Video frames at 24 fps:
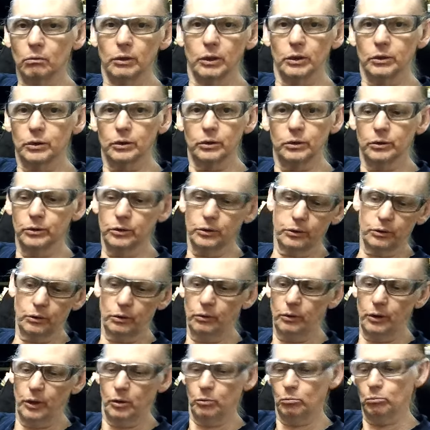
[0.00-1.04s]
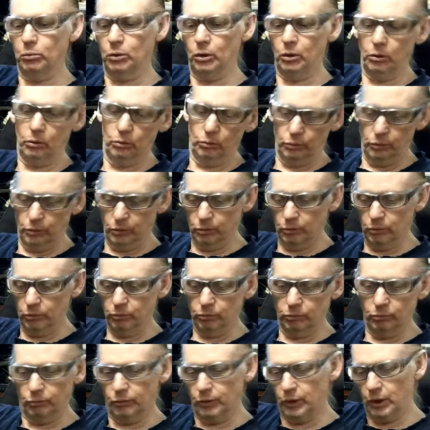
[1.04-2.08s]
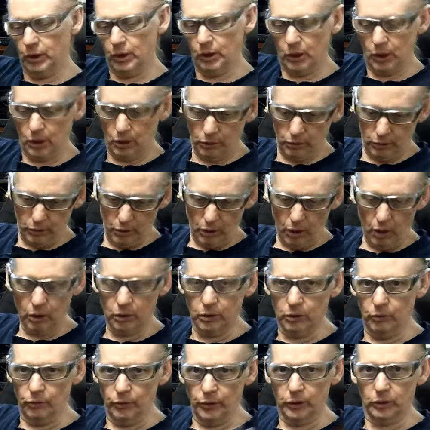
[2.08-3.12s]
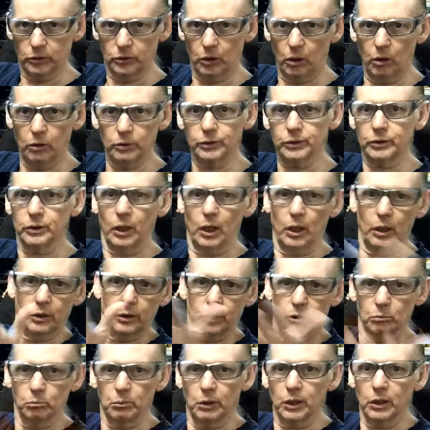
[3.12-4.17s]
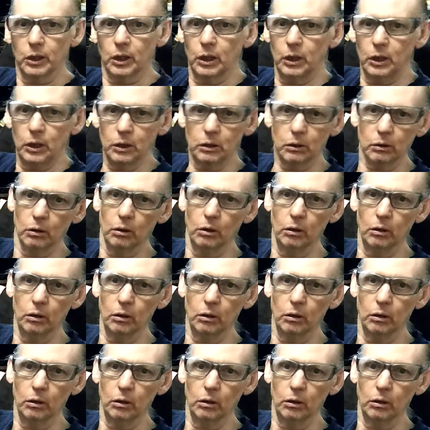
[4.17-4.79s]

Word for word: that you just turn around and blow the, the heat out of the, you know, the exhaust side to make heat,